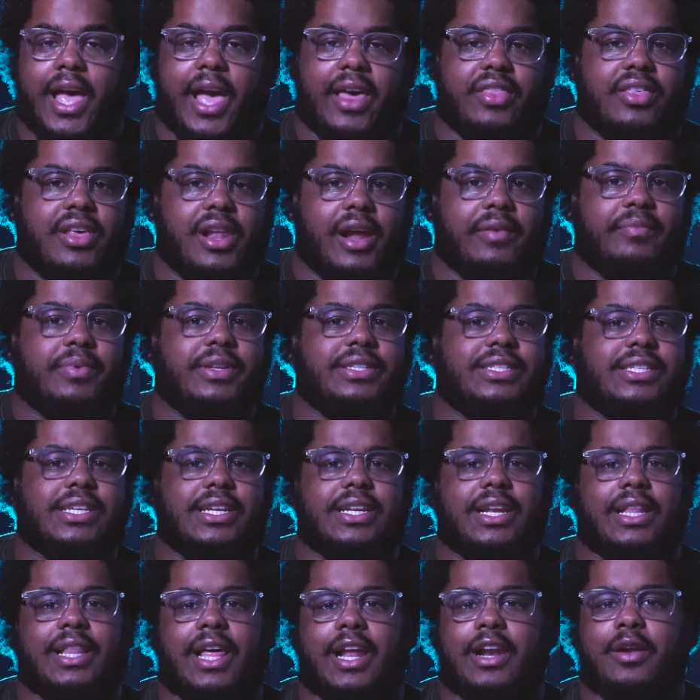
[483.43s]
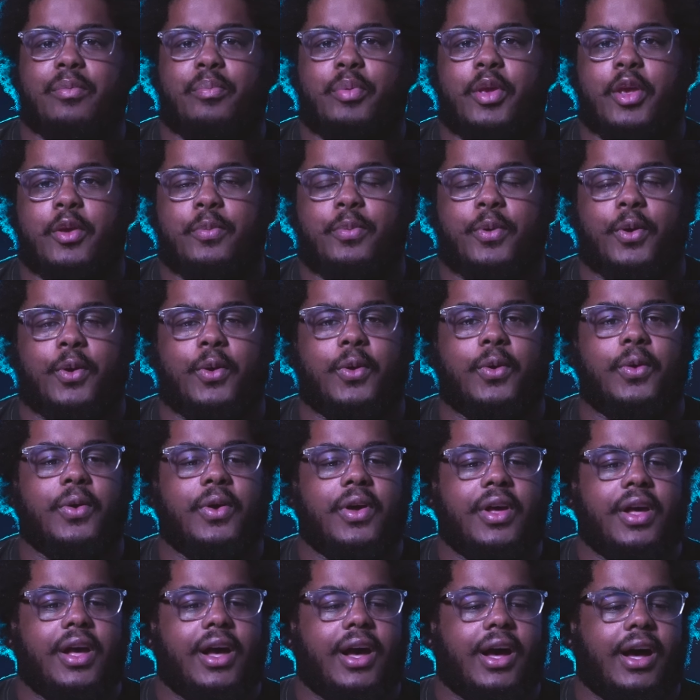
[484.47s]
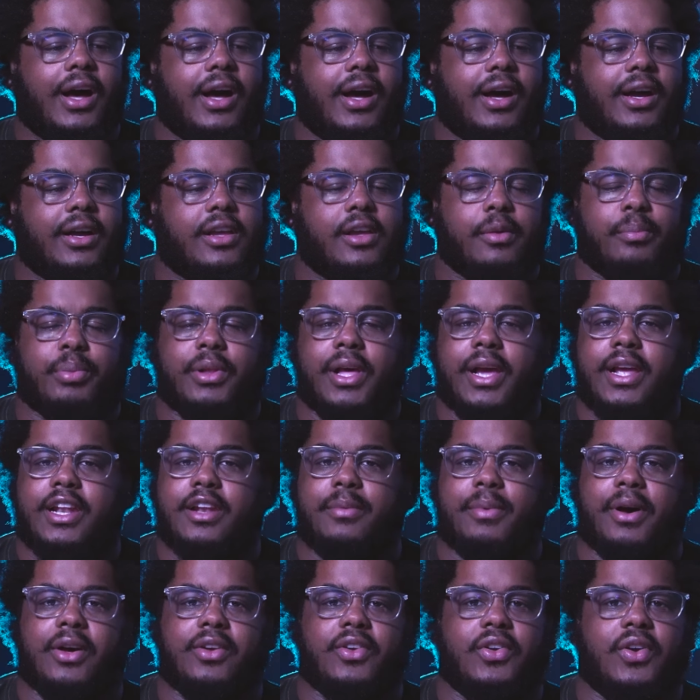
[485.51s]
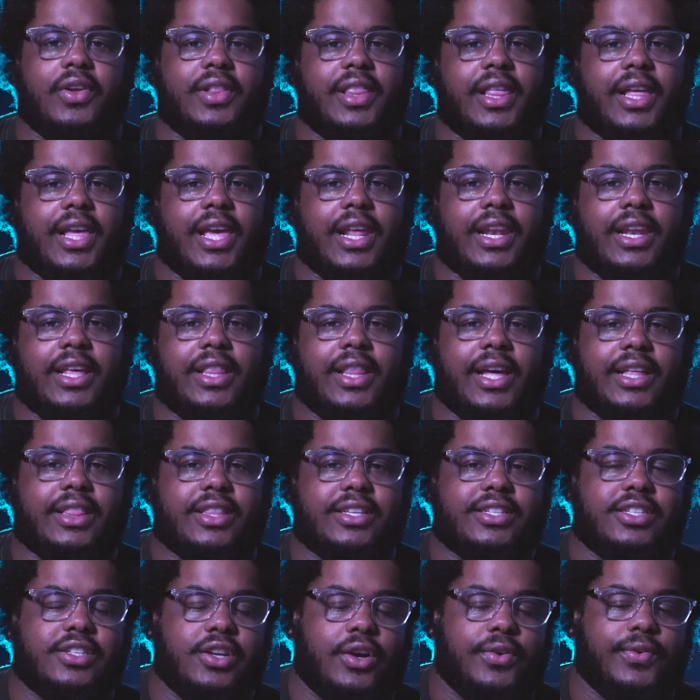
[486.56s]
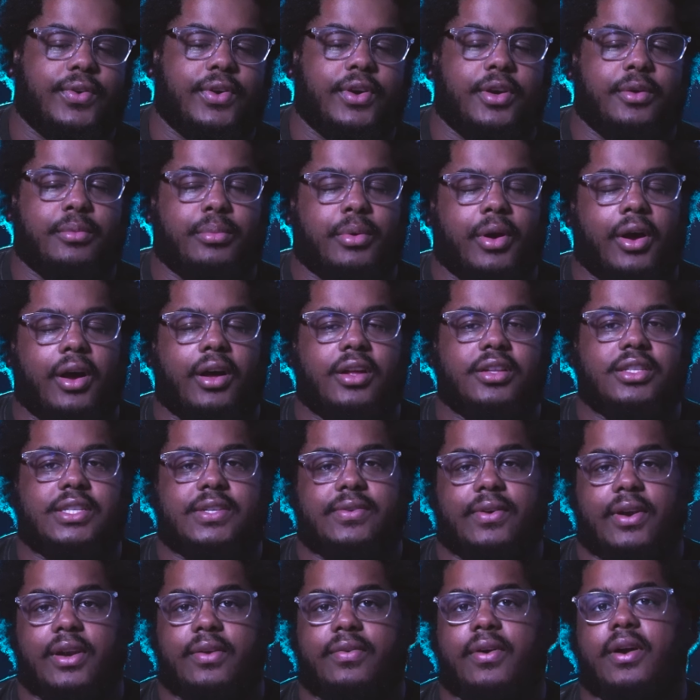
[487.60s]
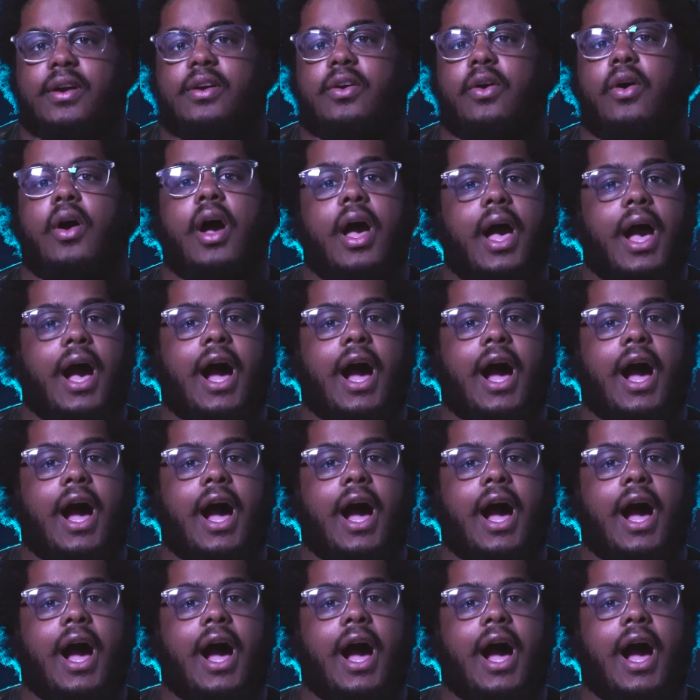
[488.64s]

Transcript: And then I've been seeing a lot of people uh, complain about, you know, they're getting like the silver and bronze Freddy Funko.